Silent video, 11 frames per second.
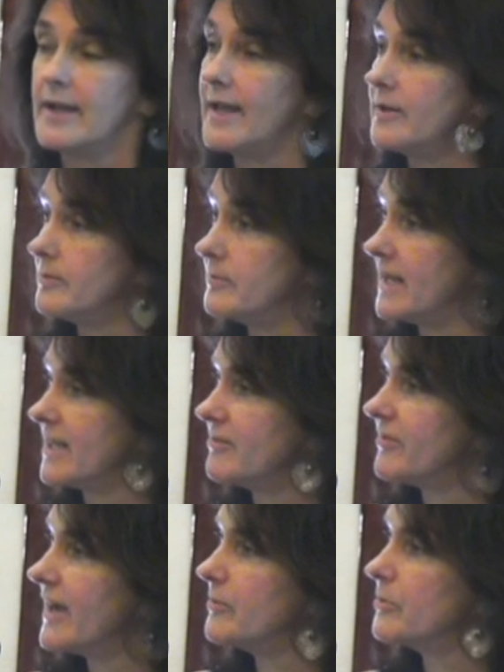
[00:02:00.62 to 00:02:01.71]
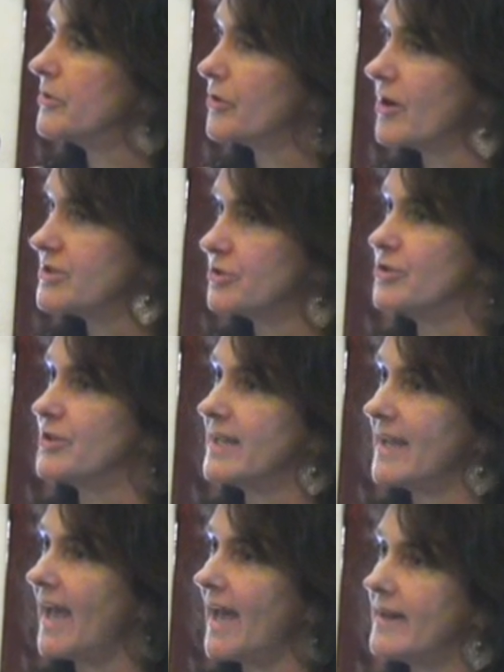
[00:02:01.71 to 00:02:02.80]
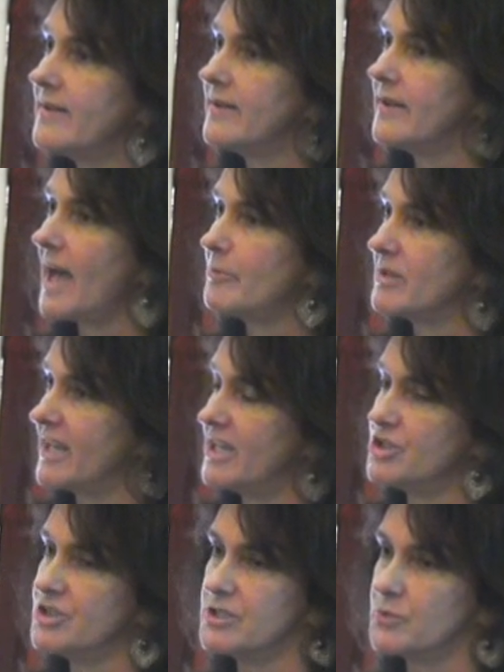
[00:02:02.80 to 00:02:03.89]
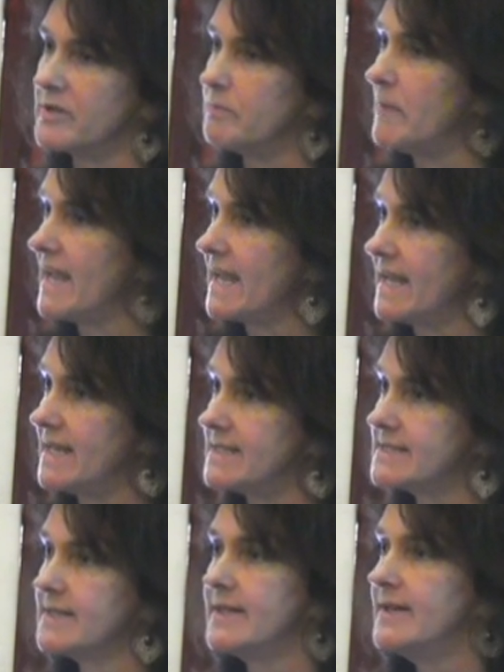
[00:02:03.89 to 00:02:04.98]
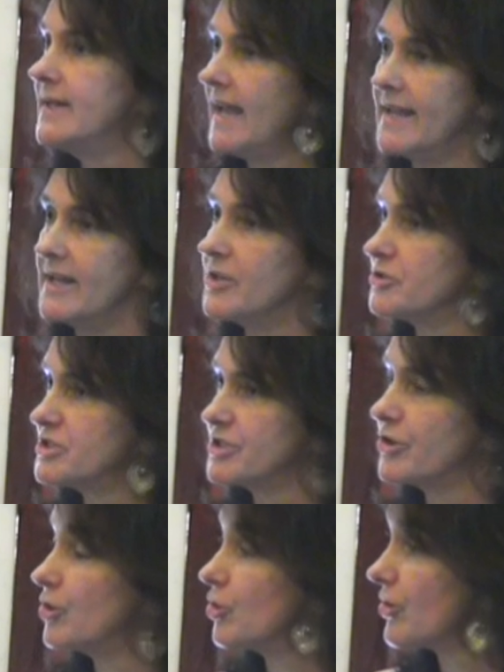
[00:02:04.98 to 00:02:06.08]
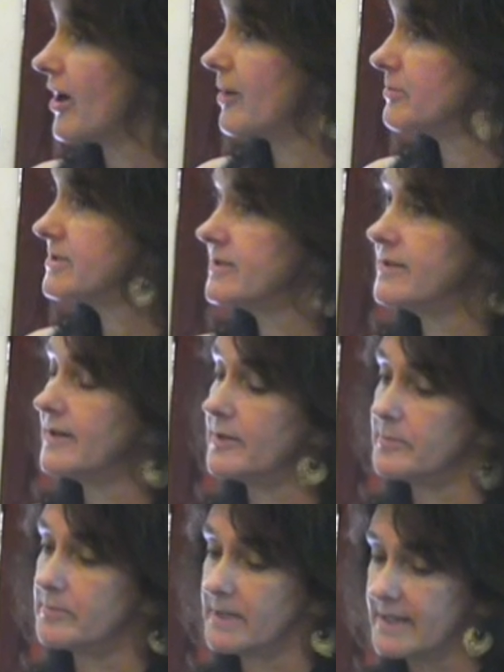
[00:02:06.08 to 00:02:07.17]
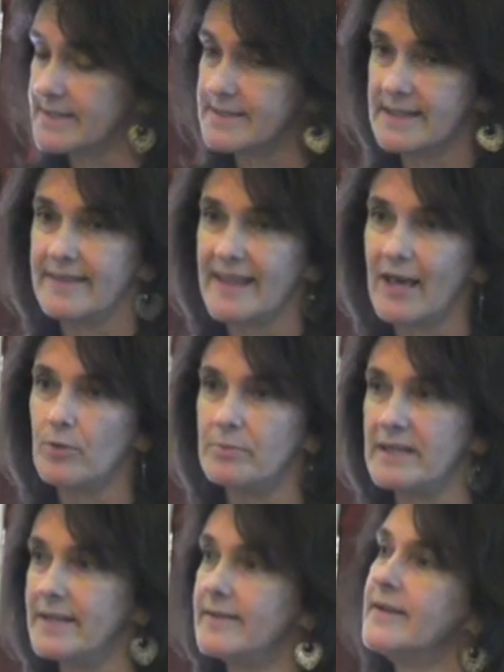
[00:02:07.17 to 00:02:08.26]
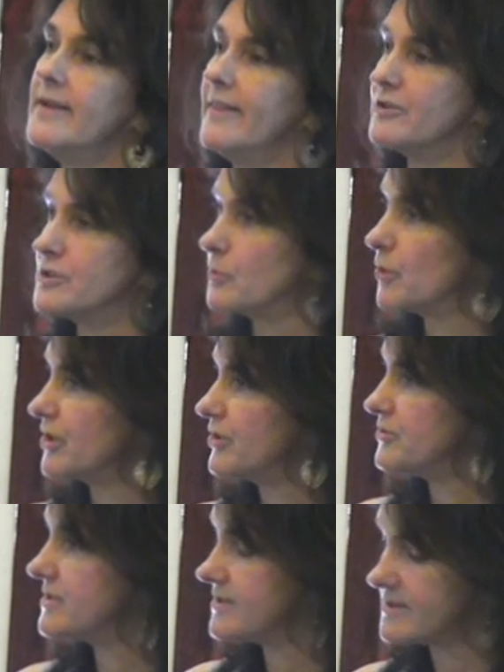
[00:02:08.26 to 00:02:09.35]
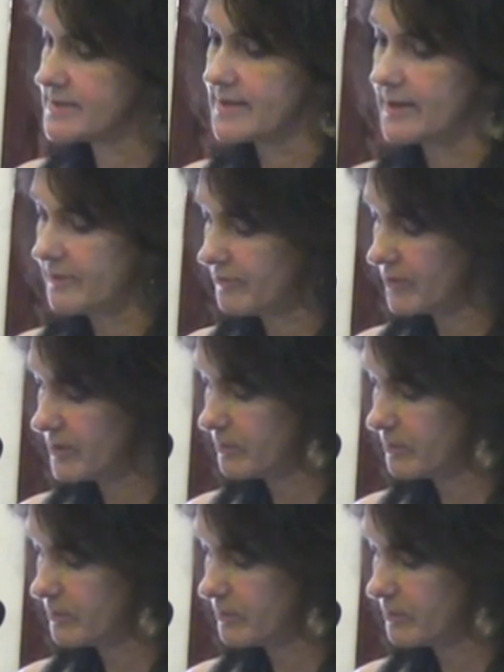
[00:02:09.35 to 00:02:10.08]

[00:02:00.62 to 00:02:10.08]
and make it viable, they're also looking at applications with maize and other cereal crops, because that'll mean there's more uses for